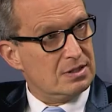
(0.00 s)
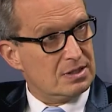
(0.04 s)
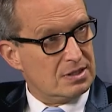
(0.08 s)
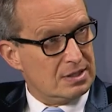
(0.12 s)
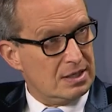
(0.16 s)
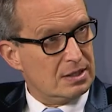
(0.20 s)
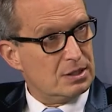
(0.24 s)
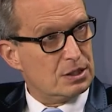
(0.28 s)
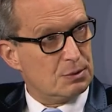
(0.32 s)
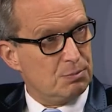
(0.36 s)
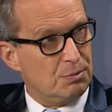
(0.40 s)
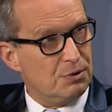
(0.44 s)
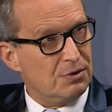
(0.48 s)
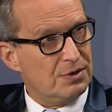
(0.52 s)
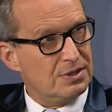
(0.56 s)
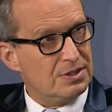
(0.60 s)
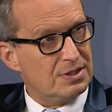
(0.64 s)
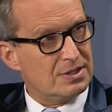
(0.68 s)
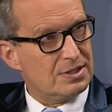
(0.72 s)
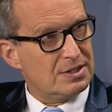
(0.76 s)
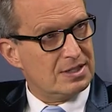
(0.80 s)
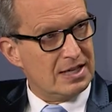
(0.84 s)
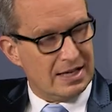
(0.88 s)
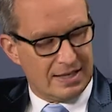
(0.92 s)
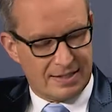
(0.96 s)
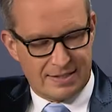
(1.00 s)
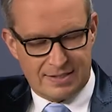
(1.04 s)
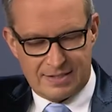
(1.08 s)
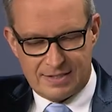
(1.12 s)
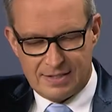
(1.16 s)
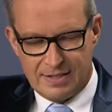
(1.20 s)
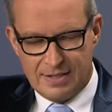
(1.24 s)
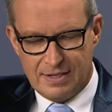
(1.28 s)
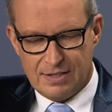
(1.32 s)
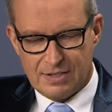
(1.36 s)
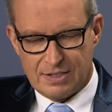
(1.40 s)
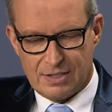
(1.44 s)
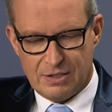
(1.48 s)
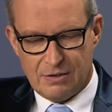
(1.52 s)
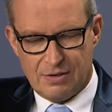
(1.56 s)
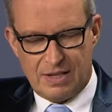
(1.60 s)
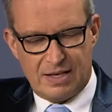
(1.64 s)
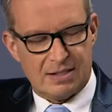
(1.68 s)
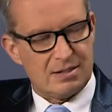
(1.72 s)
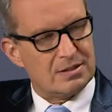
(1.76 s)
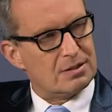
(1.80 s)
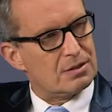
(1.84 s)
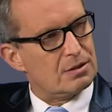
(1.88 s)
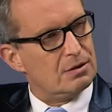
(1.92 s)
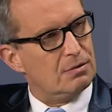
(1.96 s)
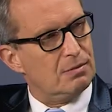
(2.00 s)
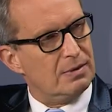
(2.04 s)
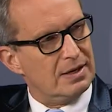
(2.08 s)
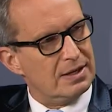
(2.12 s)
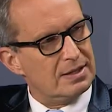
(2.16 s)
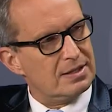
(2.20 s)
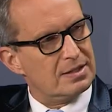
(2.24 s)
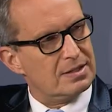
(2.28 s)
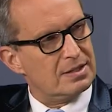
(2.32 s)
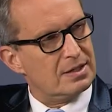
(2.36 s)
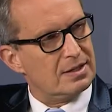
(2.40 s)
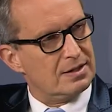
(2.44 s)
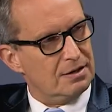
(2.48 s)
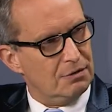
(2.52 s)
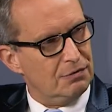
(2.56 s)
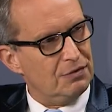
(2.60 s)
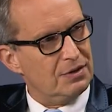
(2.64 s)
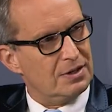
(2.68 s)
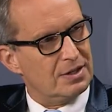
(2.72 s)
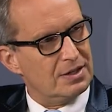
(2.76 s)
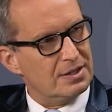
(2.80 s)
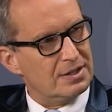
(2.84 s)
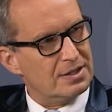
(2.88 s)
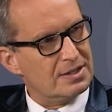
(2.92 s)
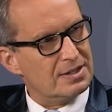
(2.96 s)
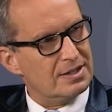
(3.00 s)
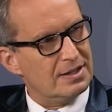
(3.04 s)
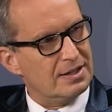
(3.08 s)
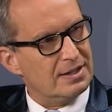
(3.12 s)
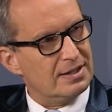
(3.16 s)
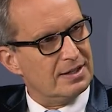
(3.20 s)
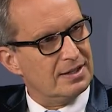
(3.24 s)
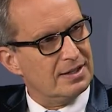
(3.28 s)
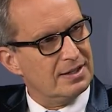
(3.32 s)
6.6. So that's quite significant, isn't it?